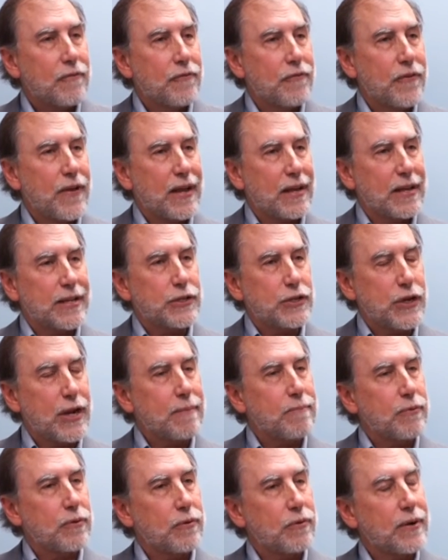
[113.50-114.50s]
Vela
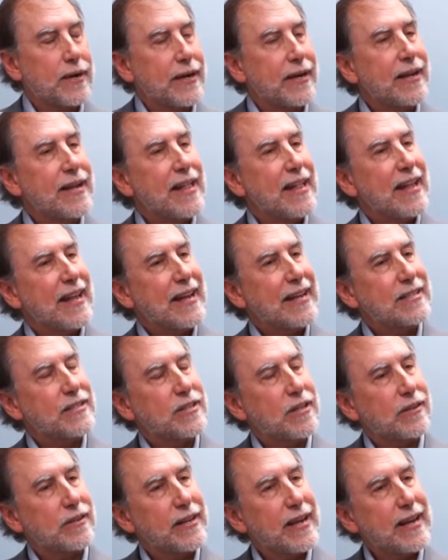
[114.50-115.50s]
Shape 3
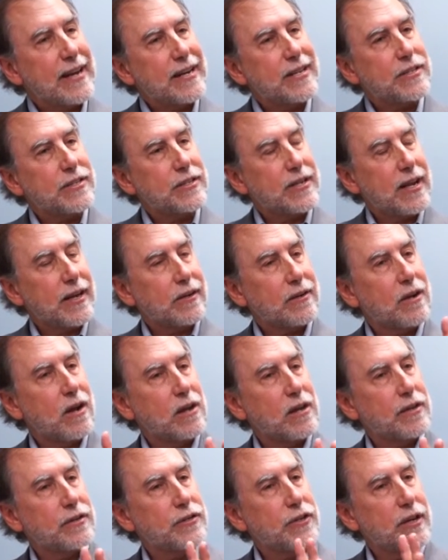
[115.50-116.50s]
is the latest
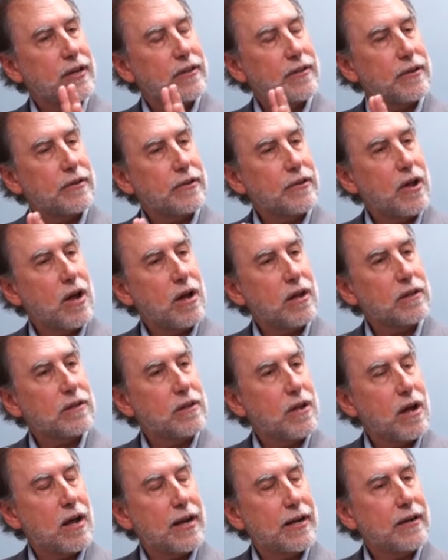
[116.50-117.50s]
technology in the long
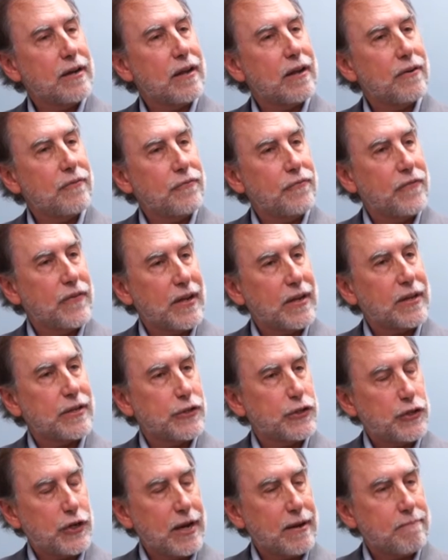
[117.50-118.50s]
line of Vela
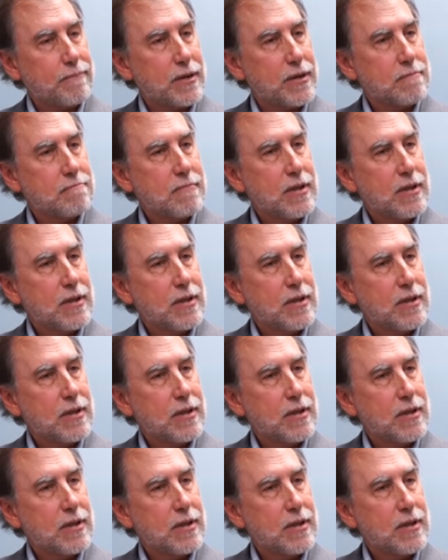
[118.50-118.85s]
Shape.